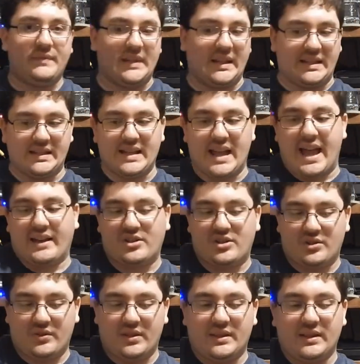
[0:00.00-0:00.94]
This is
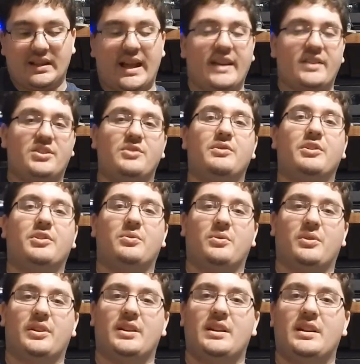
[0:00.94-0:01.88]
actually The Last
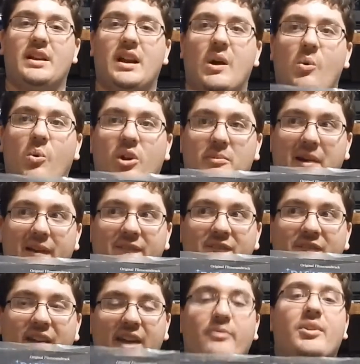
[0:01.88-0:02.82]
Unicorn, one of my
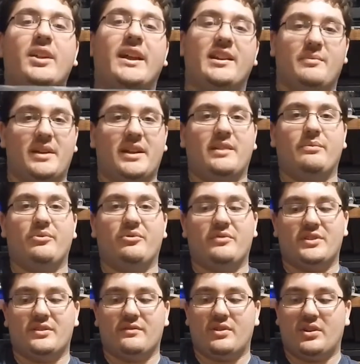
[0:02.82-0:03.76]
favorite animated
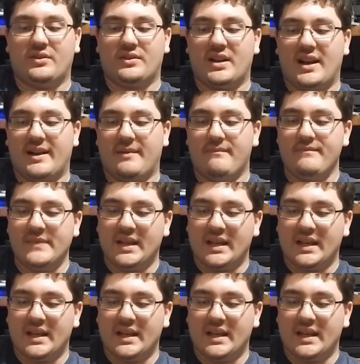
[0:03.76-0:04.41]
movies of all time.